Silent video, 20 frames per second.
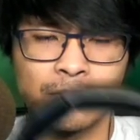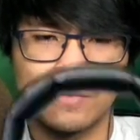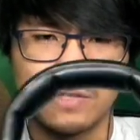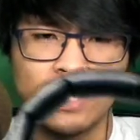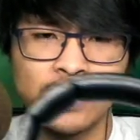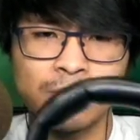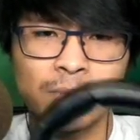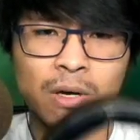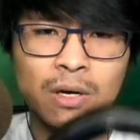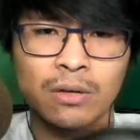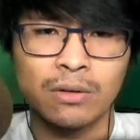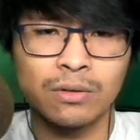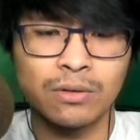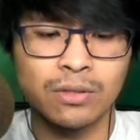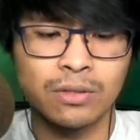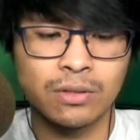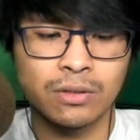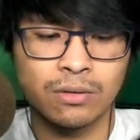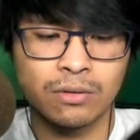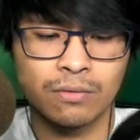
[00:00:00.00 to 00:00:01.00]
These
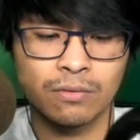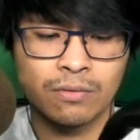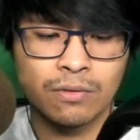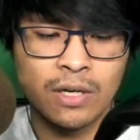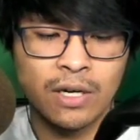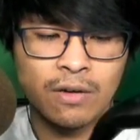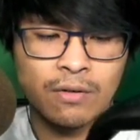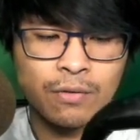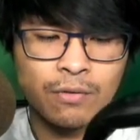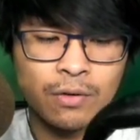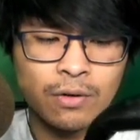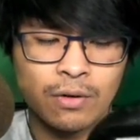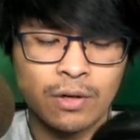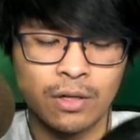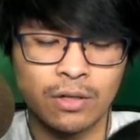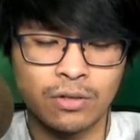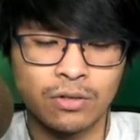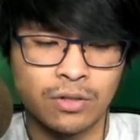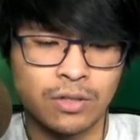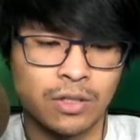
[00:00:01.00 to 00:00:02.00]
models have a very
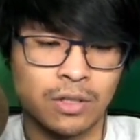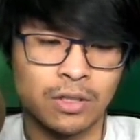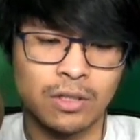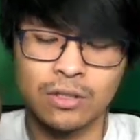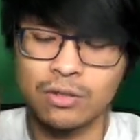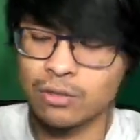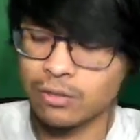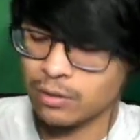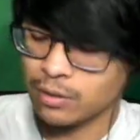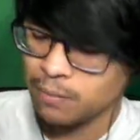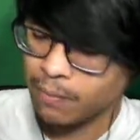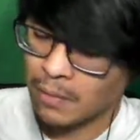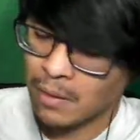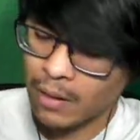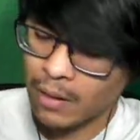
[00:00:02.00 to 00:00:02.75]
interesting history.